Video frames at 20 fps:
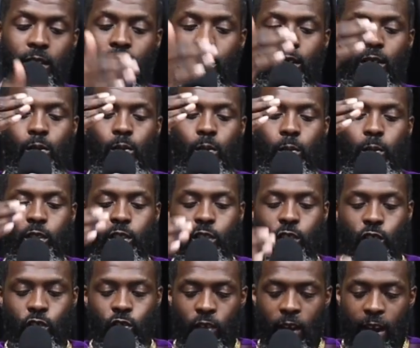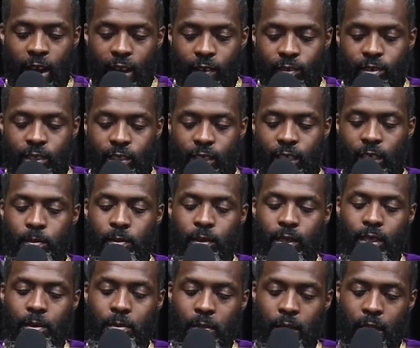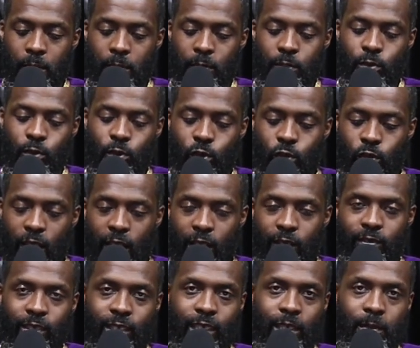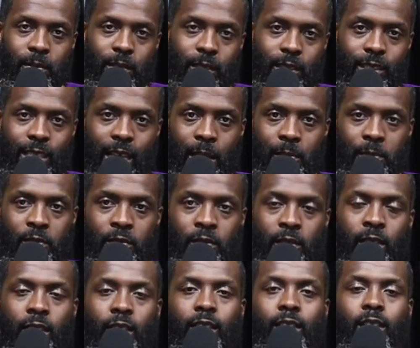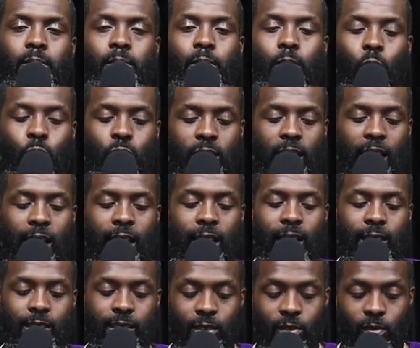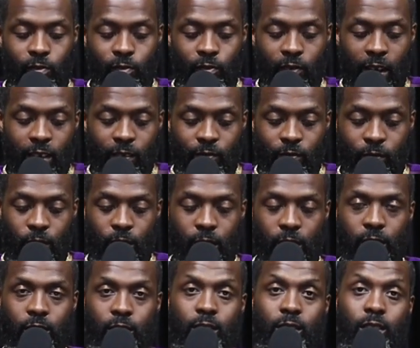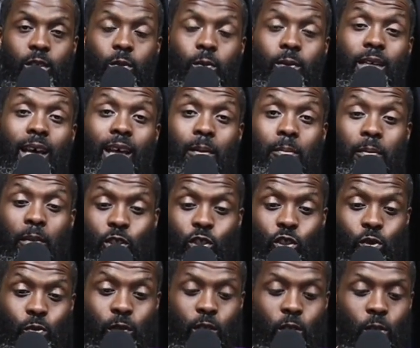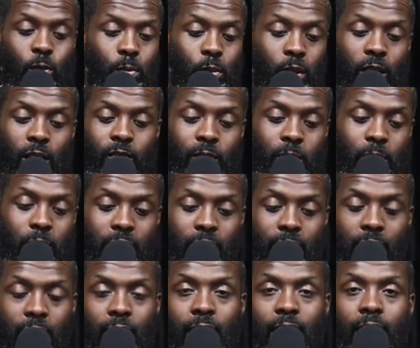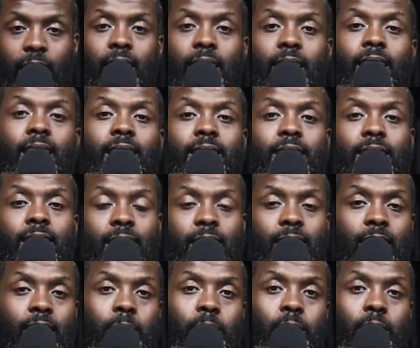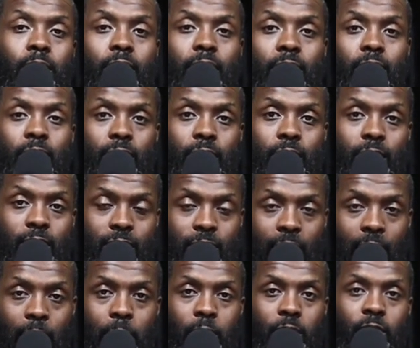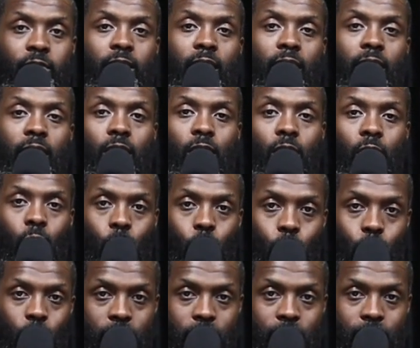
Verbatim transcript: When we strive to keep the commandments, we strive to keep the Sabbath, the Most High is going to fight for us. So we got to make sure we go above and beyond to keep the Sabbath day holy.